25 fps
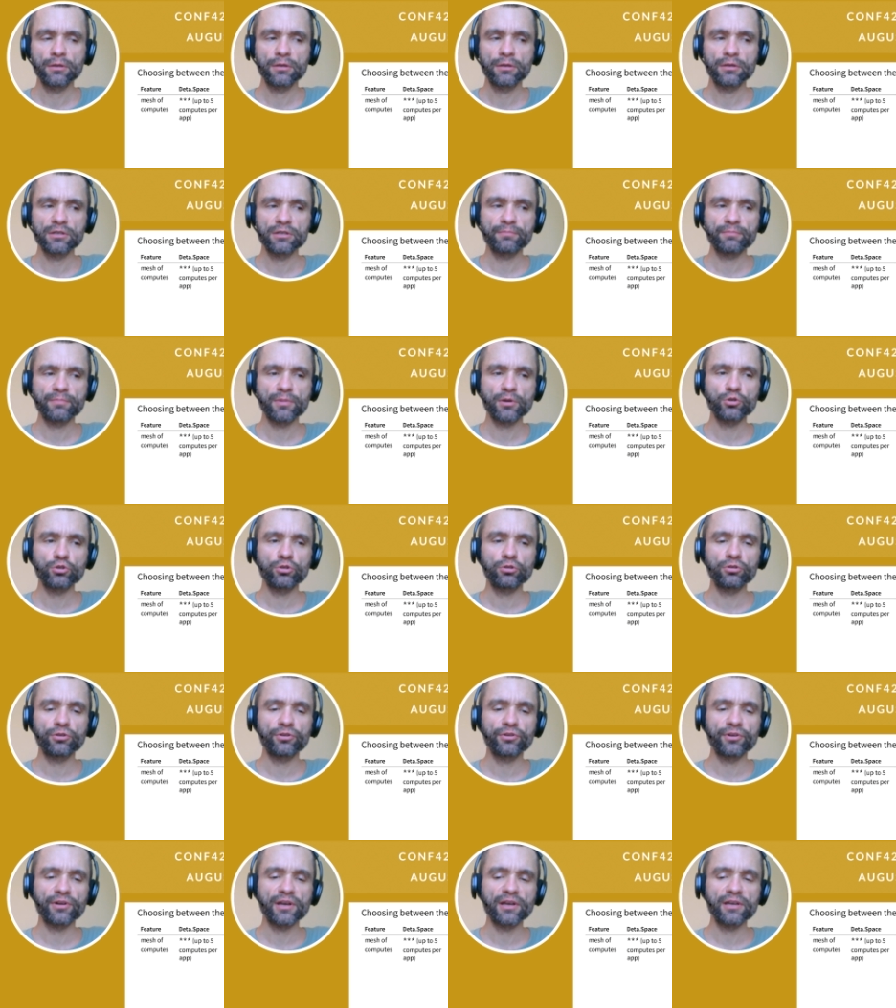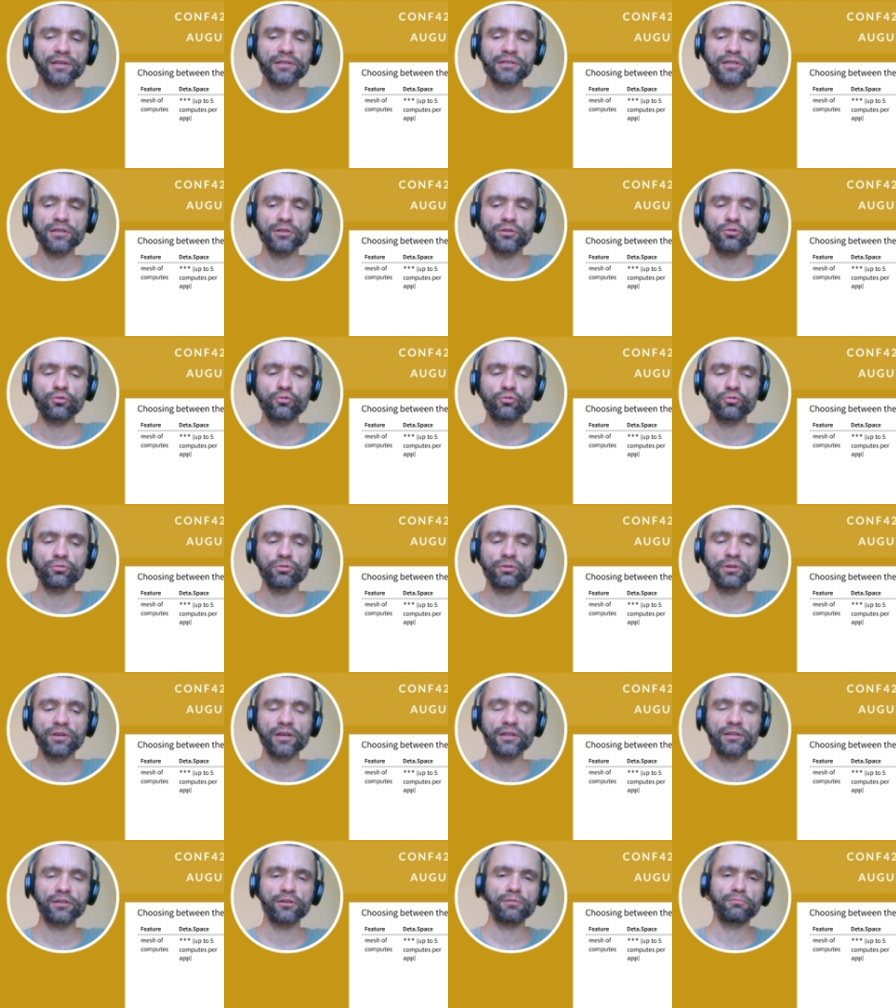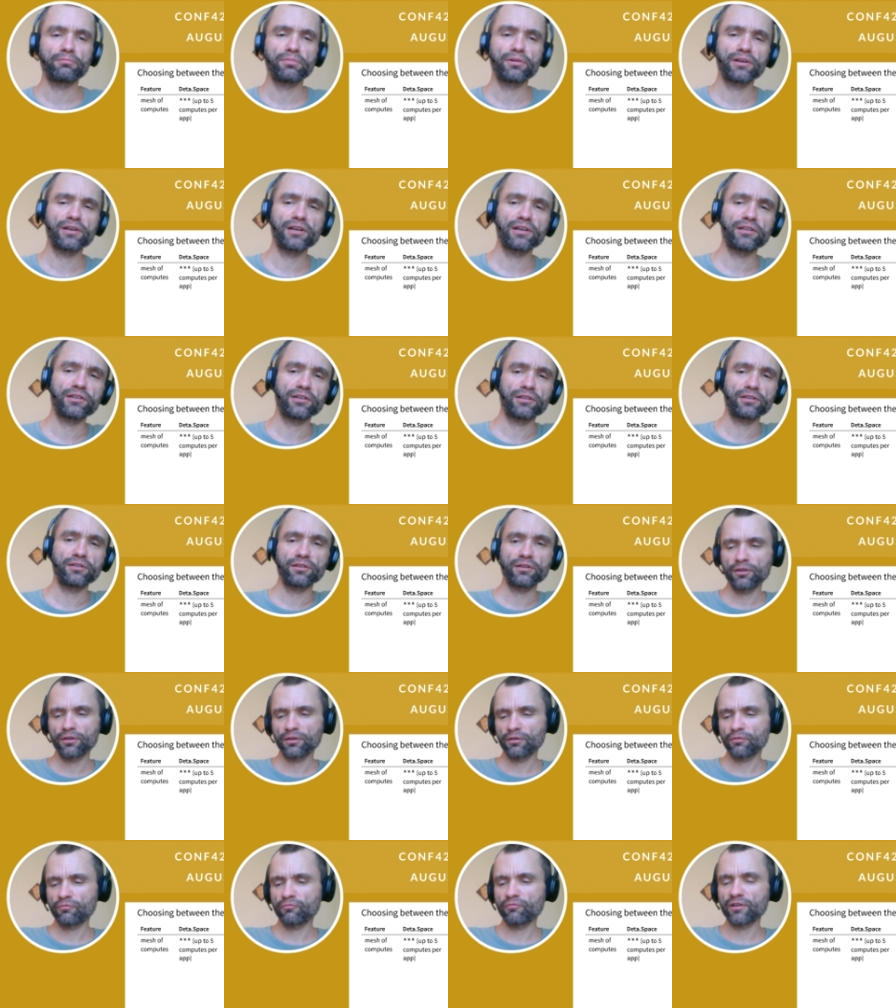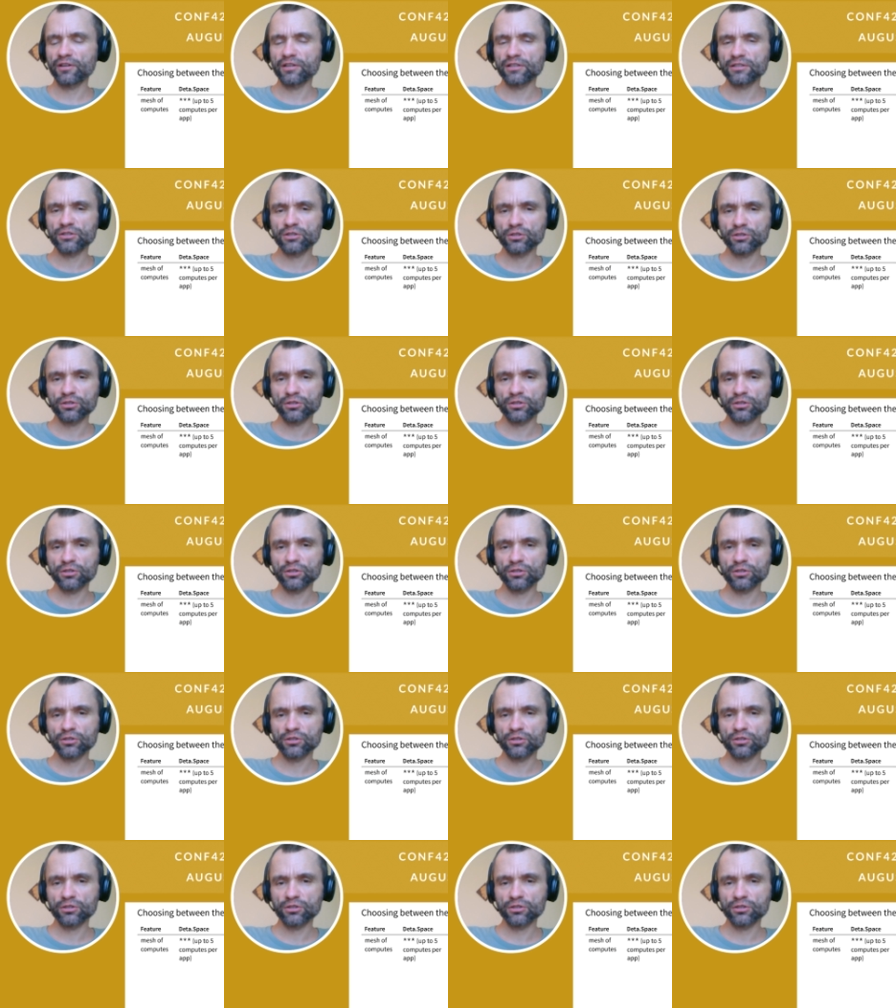special crates, it could get complicated very